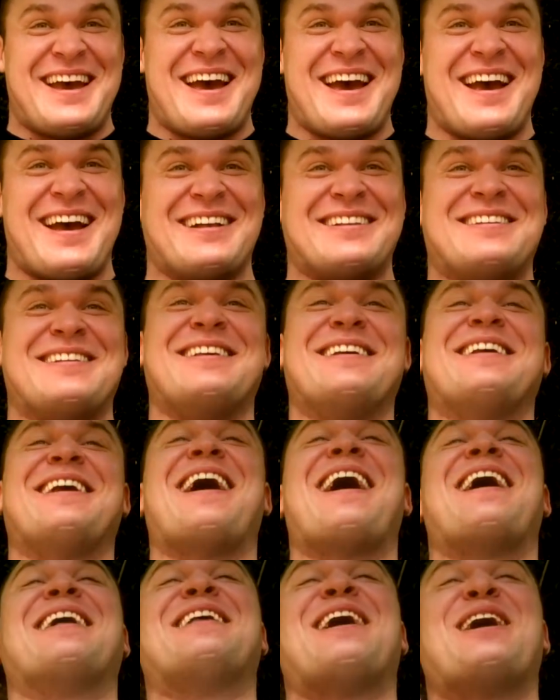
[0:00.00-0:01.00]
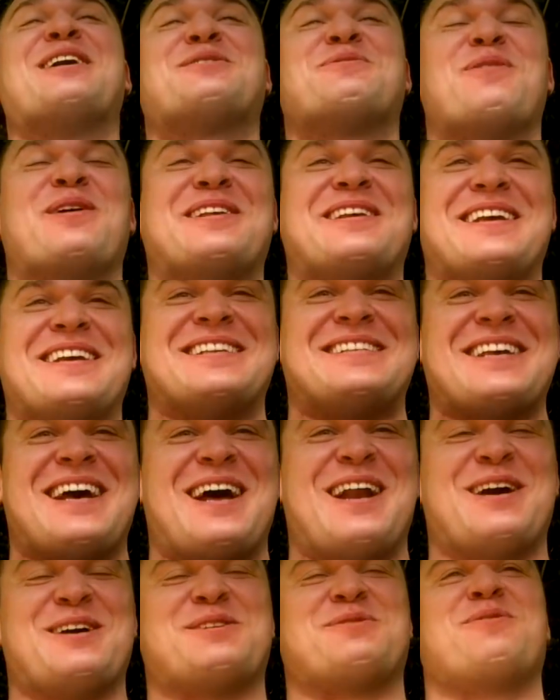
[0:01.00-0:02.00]
Yeah, that's what he
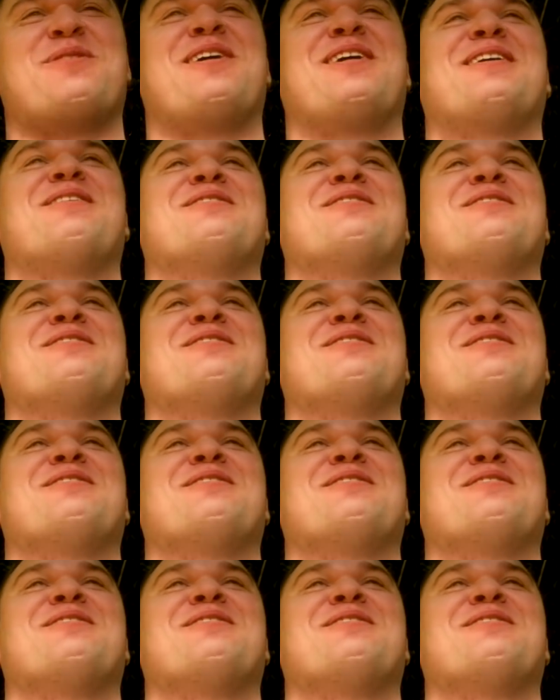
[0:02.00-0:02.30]
said as well.